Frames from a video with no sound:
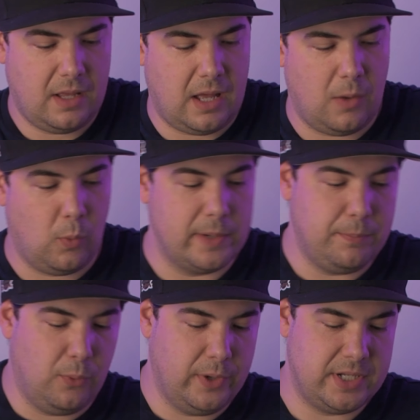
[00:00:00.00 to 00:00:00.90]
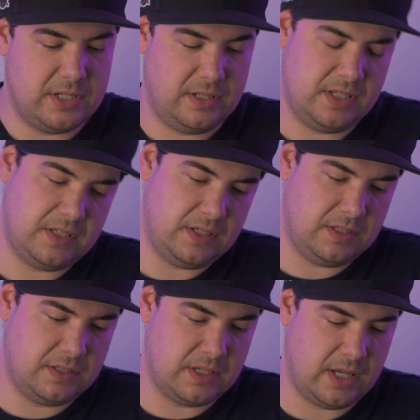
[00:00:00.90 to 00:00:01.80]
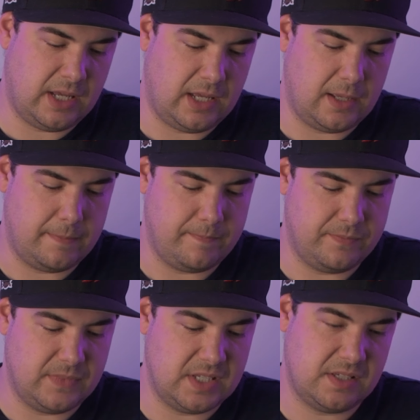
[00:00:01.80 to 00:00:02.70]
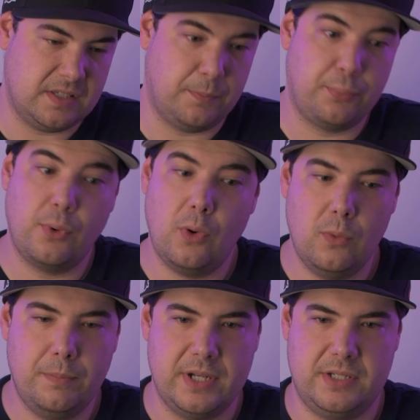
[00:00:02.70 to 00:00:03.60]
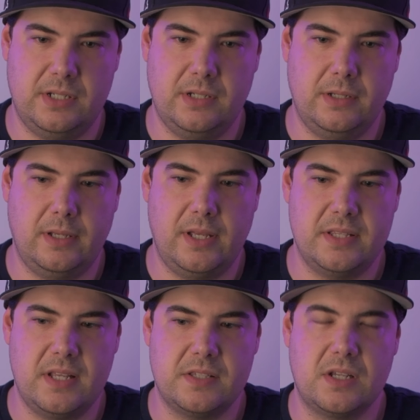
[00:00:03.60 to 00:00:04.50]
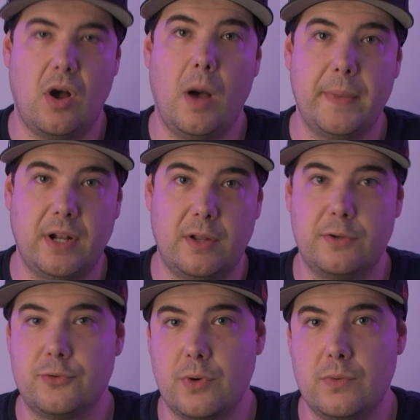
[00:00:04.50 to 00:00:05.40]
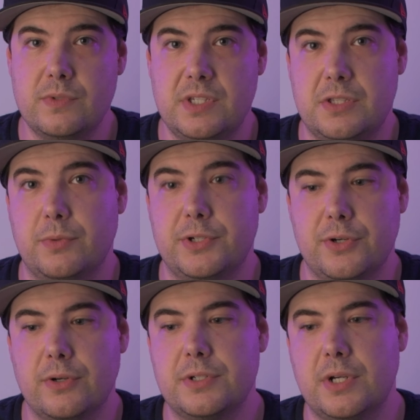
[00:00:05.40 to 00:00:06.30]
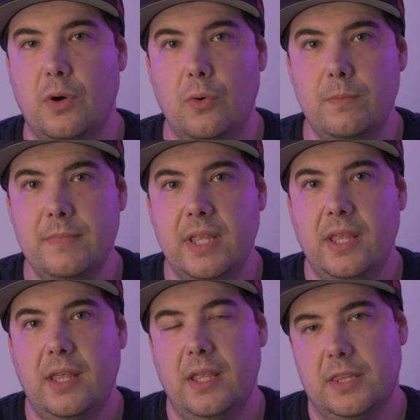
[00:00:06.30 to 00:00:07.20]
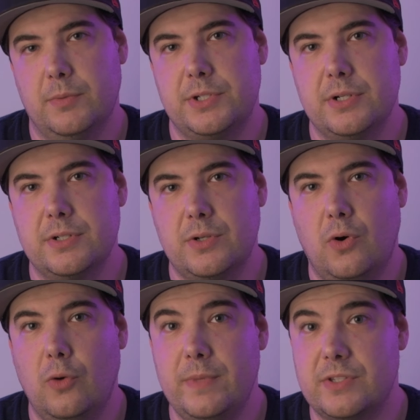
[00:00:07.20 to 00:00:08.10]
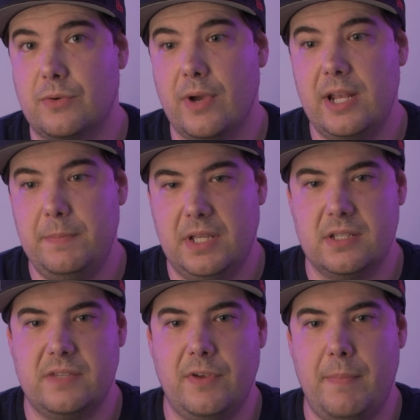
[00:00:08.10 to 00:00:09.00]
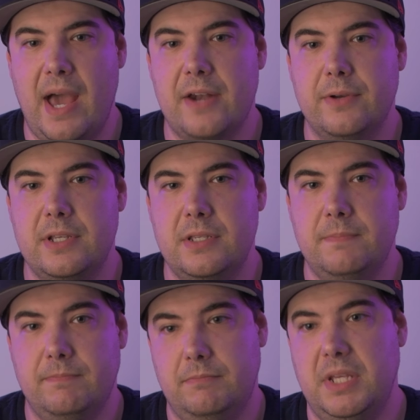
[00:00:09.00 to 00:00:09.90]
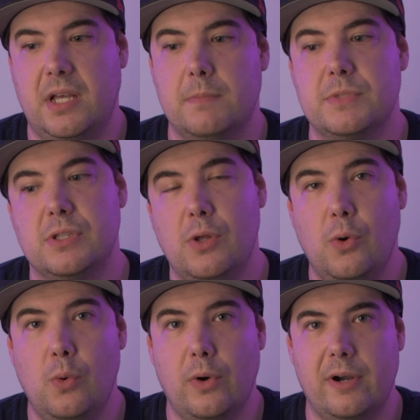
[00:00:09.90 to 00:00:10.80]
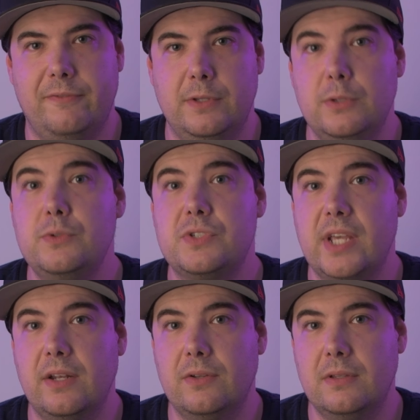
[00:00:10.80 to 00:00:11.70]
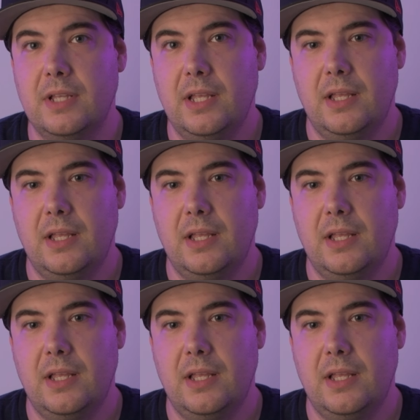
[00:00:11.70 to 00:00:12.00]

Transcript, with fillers: Uh, one point, this is uh, this is a pro, but uh, it, it's common on other drones, is the return to home. The return to home is great because if your battery becomes low or if you lose signal,